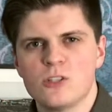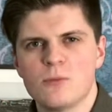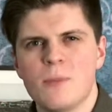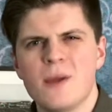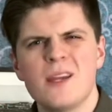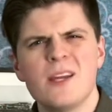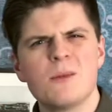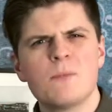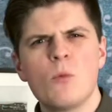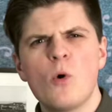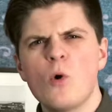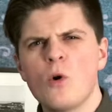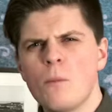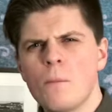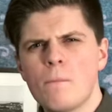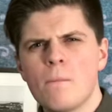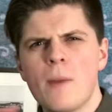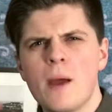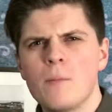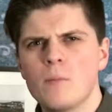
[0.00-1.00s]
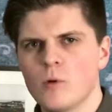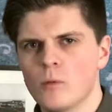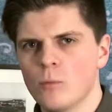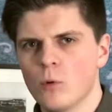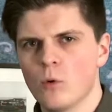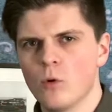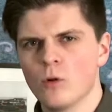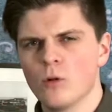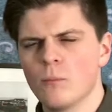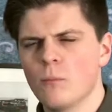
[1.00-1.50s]
make it more
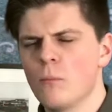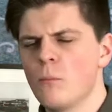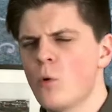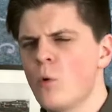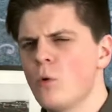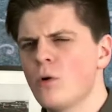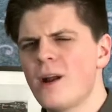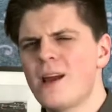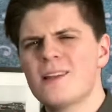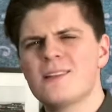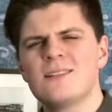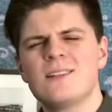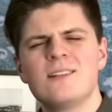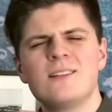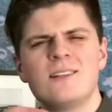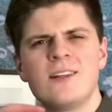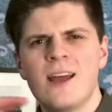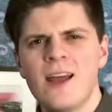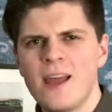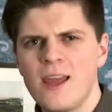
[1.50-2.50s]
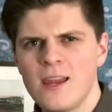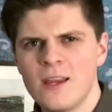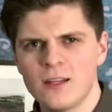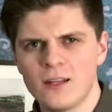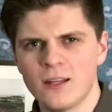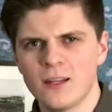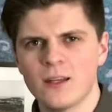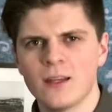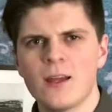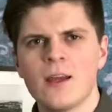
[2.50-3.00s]
memorable, more
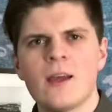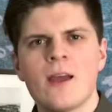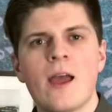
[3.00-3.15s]
entertaining,